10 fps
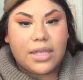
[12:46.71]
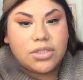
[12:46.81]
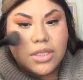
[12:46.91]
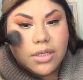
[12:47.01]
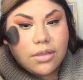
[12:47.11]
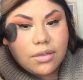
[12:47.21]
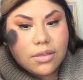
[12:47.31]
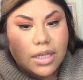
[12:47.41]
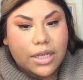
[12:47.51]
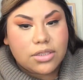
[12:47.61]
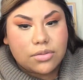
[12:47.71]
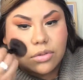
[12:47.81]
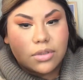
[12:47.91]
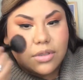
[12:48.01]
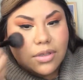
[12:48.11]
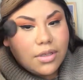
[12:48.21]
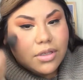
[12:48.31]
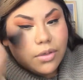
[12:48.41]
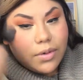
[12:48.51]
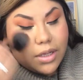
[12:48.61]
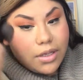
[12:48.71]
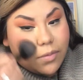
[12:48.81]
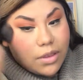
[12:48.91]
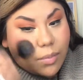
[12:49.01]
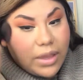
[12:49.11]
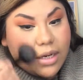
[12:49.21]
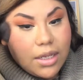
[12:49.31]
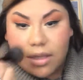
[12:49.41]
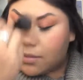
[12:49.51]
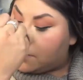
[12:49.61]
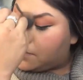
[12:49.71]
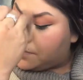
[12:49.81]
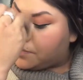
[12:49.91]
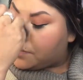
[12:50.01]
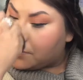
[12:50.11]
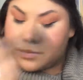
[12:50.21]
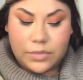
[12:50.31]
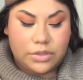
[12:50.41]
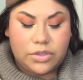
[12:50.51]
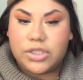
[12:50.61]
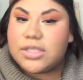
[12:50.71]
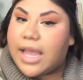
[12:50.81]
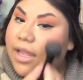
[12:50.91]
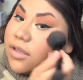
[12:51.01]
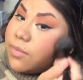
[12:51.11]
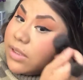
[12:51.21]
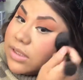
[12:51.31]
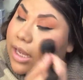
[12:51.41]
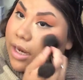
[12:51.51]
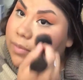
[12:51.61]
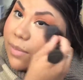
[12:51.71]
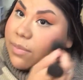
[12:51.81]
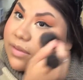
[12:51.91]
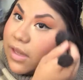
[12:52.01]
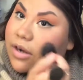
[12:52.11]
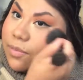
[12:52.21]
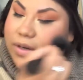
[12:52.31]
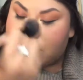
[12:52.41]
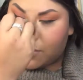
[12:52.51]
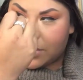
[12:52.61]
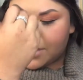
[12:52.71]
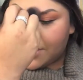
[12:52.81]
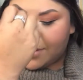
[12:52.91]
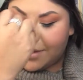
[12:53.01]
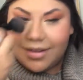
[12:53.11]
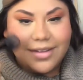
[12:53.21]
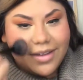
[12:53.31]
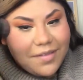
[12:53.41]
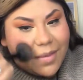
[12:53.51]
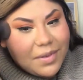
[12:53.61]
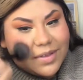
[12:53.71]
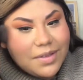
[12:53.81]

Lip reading: So just add. Don't be scared. I mean, be scared, but don't be scared. If that makes sense. You see how I look like a payasa?